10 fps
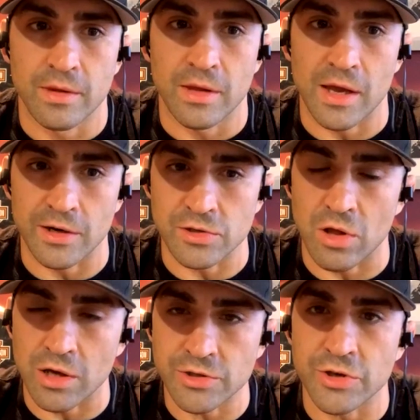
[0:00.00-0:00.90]
And as
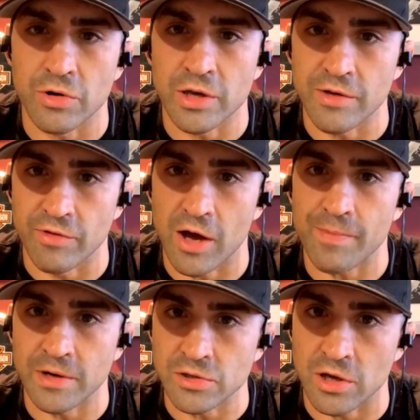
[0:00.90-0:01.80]
long as you don't give up,
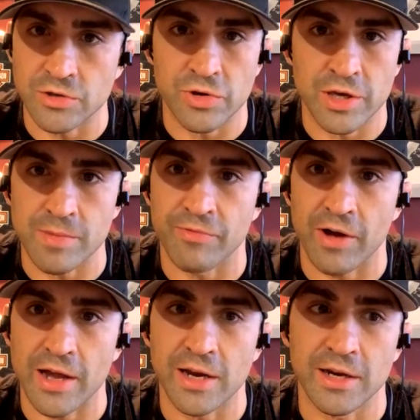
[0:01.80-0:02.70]
and as long as you keep
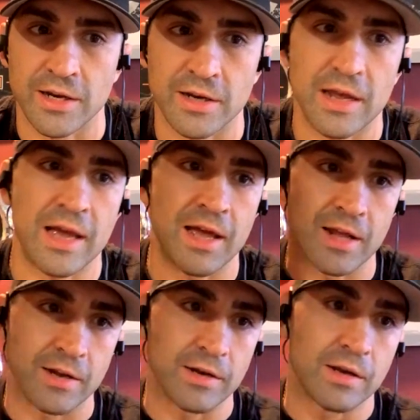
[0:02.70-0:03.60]
fighting
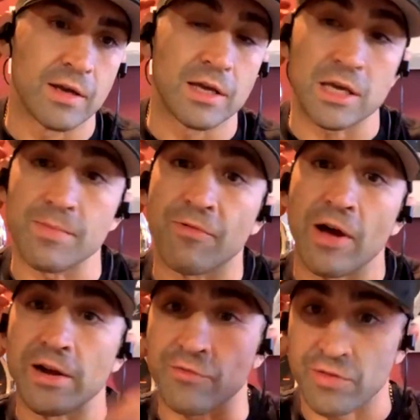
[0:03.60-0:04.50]
and keep
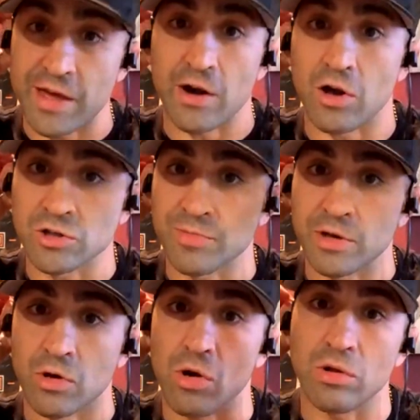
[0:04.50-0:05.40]
fighting for that ultimate
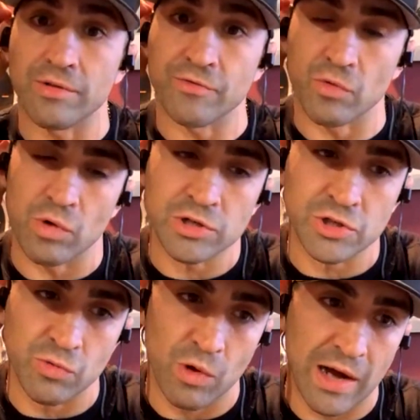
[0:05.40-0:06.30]
goal and for what
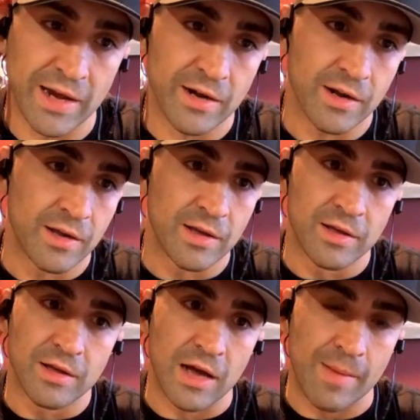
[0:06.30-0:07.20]
you want,
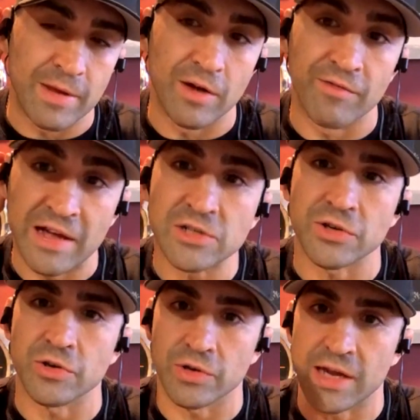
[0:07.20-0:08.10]
eventually
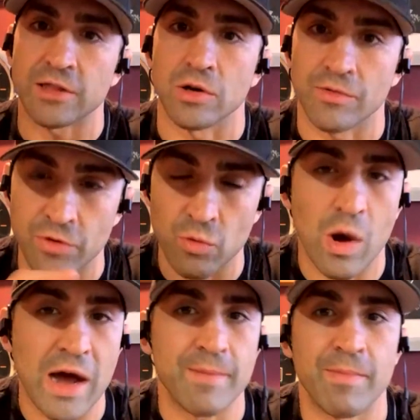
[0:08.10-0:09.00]
you'll get there. If you
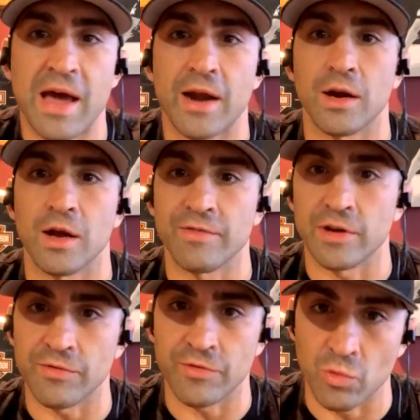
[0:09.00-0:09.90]
want it bad enough,
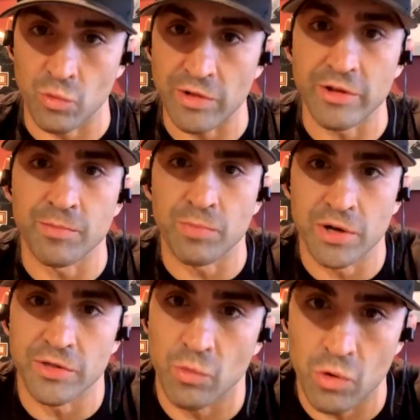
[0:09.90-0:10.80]
and if you're willing to put
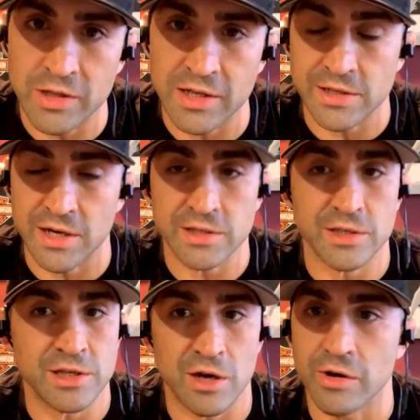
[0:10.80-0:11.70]
in the work that's
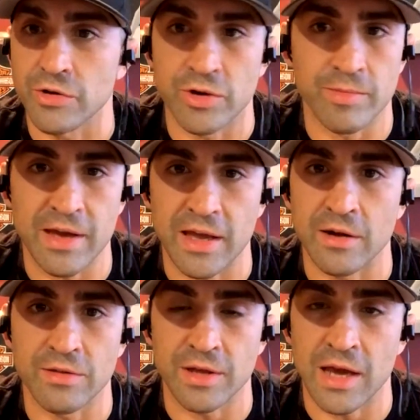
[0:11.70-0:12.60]
necessary, you can make anything